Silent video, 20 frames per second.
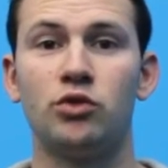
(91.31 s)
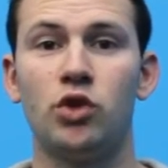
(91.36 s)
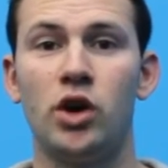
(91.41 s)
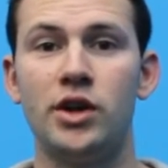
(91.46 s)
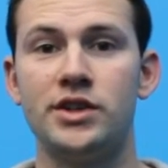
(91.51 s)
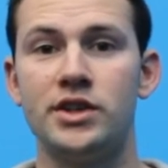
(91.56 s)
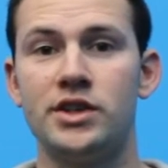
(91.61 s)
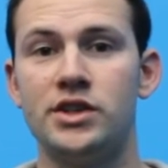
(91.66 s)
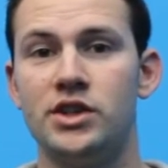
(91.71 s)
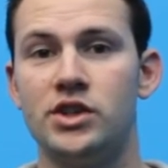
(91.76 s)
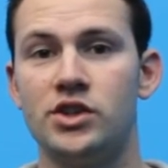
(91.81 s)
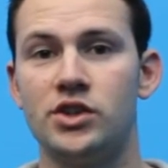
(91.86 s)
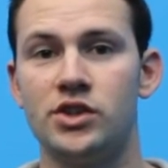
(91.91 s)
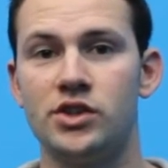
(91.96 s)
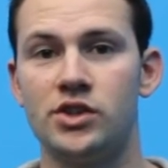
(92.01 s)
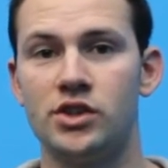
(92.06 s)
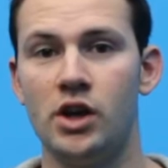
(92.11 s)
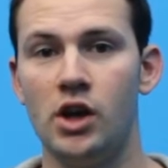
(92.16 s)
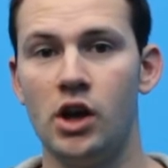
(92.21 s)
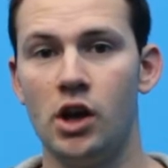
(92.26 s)
right
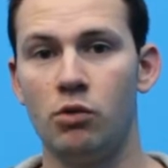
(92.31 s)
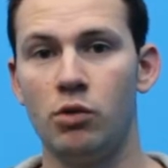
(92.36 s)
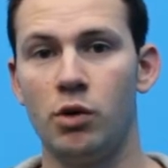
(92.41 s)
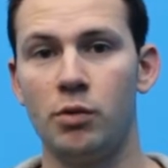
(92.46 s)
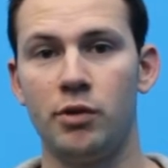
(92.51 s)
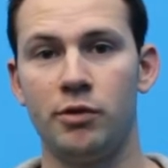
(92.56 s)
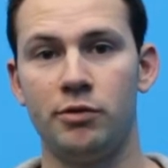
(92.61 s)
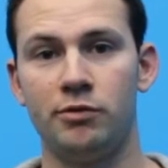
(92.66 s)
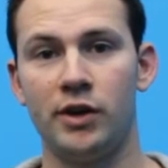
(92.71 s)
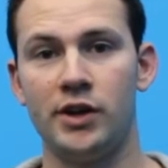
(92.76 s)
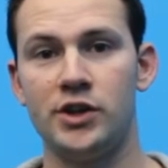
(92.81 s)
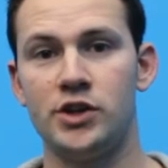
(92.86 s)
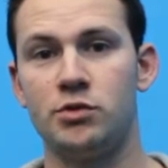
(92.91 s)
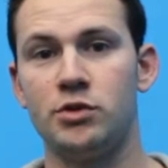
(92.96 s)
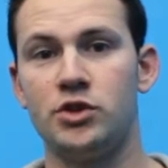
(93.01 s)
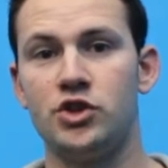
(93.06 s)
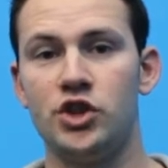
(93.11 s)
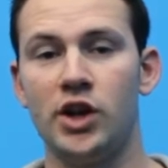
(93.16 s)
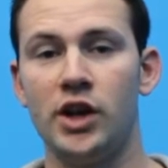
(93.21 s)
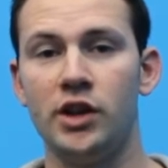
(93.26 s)
decisions when we're faced
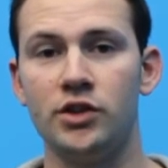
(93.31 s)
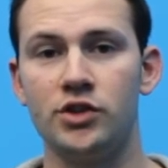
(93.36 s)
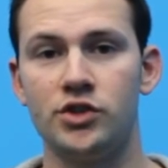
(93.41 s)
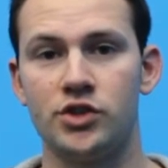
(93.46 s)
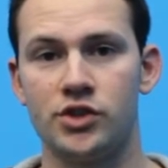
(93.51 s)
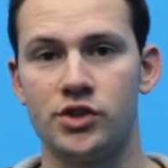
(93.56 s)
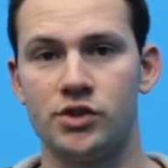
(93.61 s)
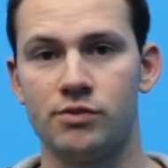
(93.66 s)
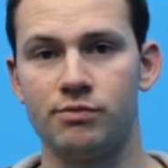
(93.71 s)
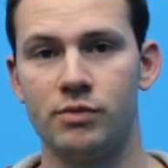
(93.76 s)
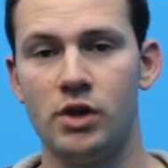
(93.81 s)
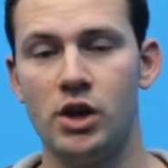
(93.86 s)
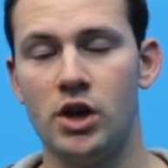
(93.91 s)
with challenges.